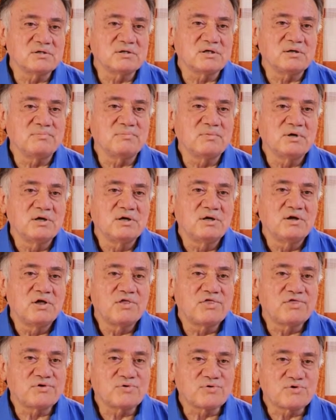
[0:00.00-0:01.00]
them
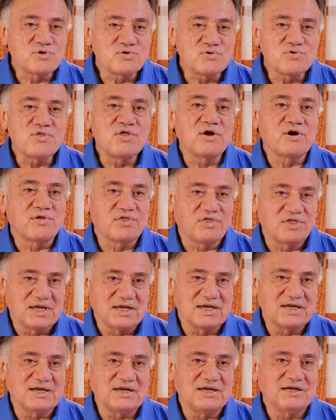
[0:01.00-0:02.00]
through their
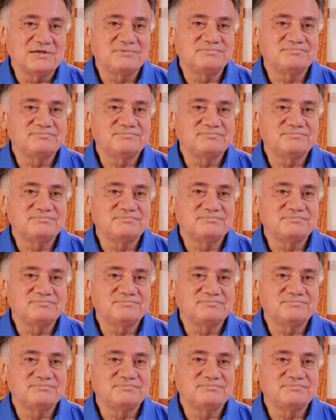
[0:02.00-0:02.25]
thinking.